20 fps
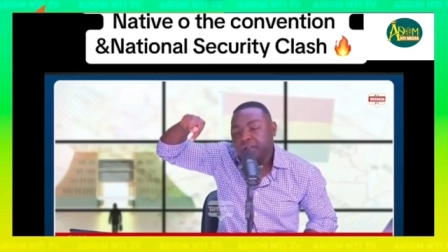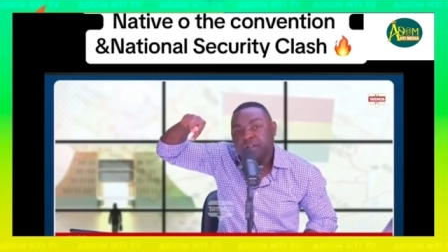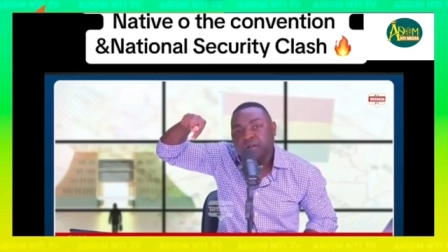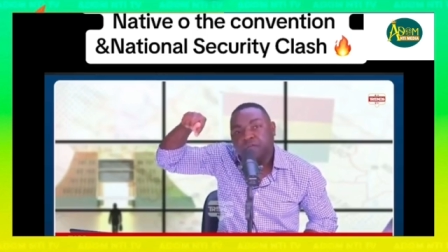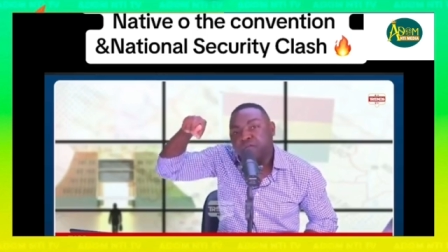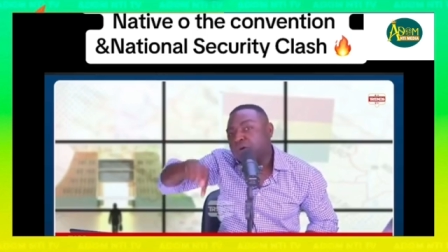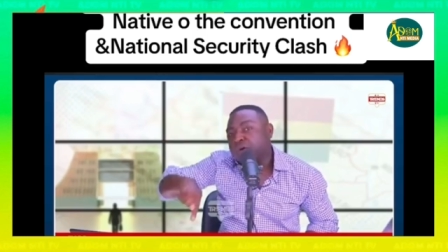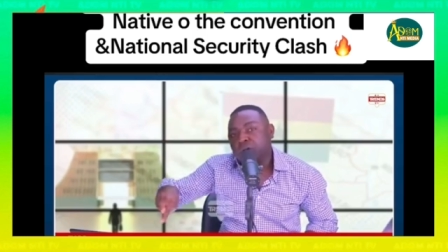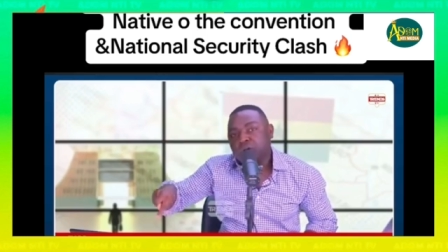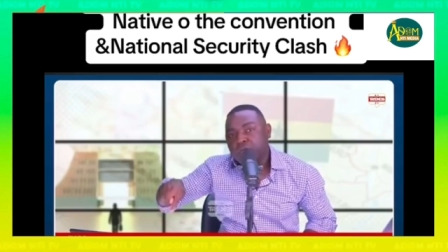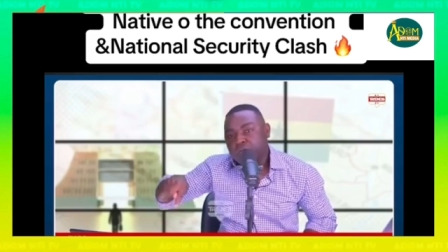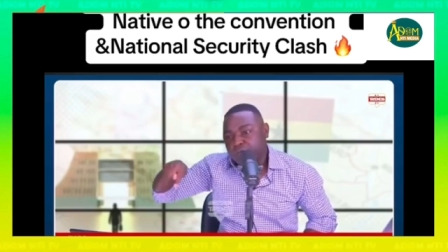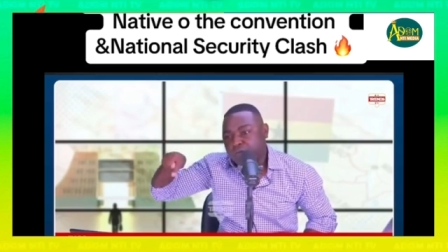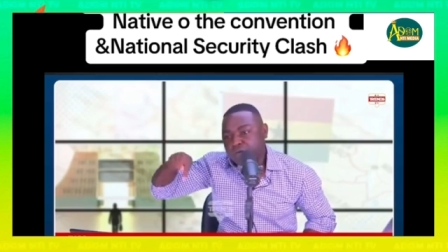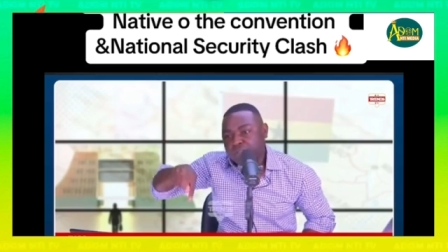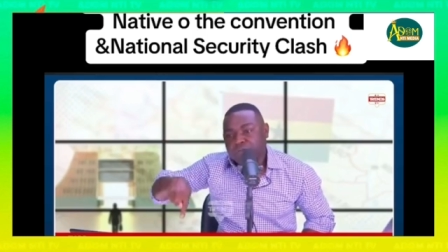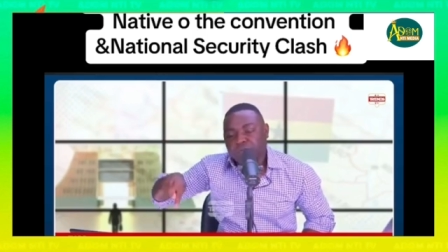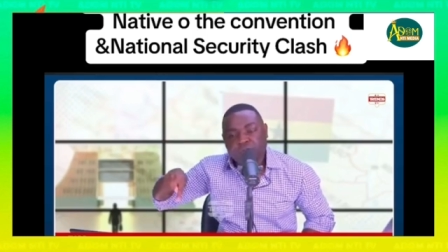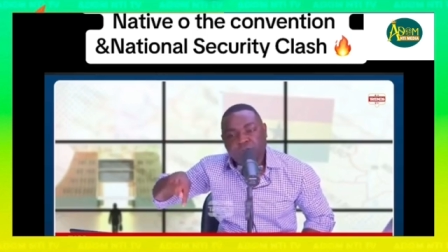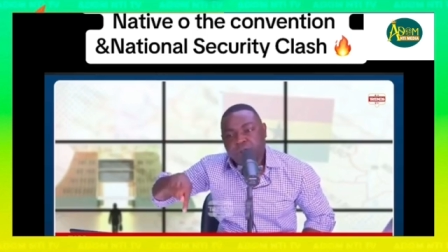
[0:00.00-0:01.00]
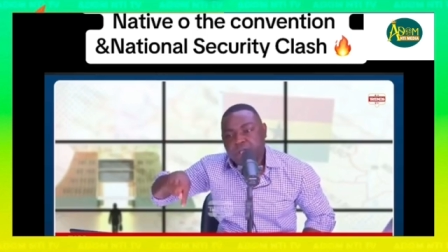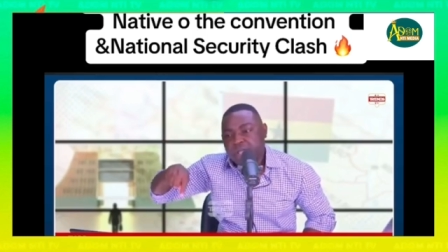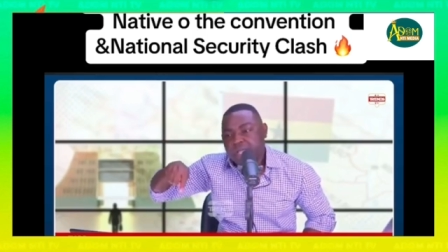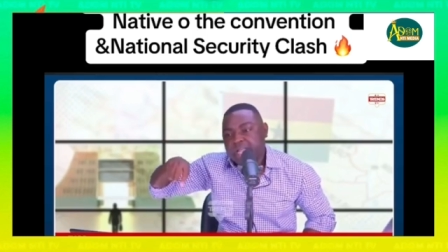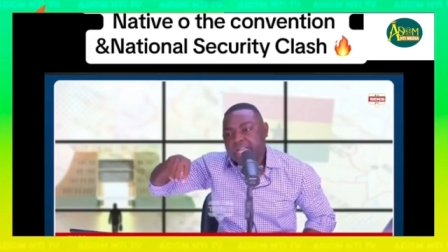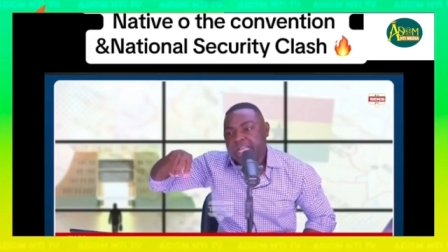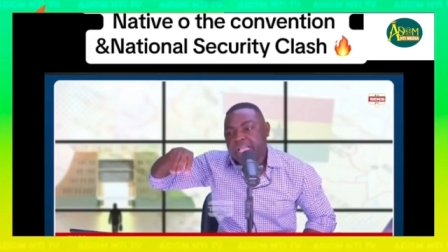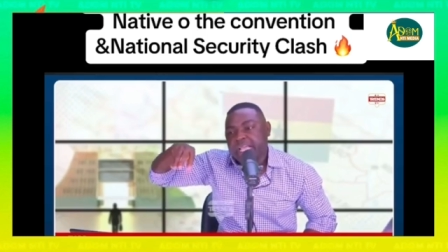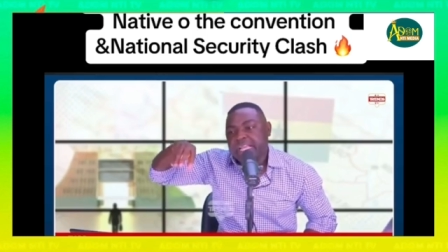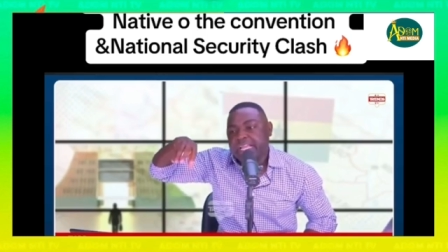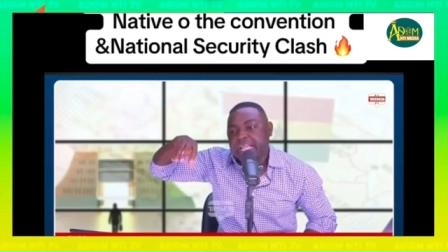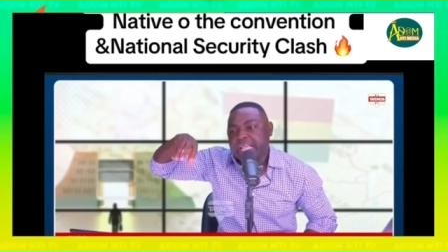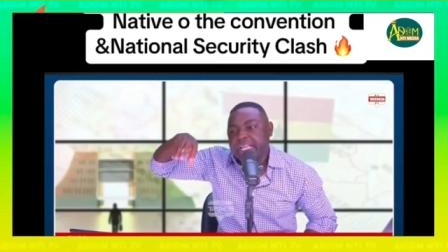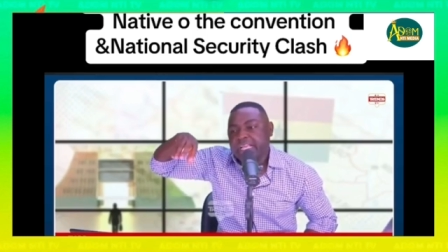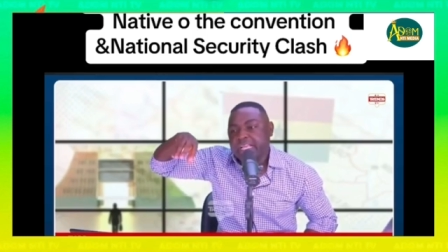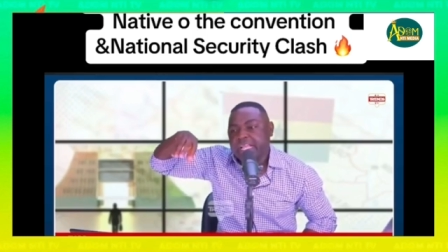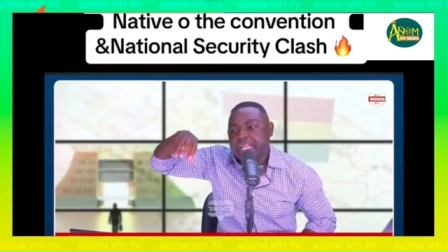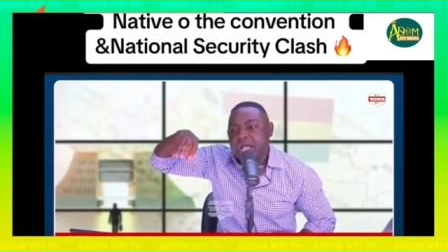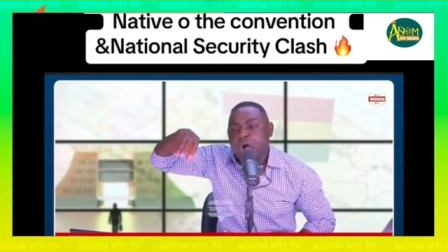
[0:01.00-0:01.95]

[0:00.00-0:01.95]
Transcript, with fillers: in a vote, vote in in in in a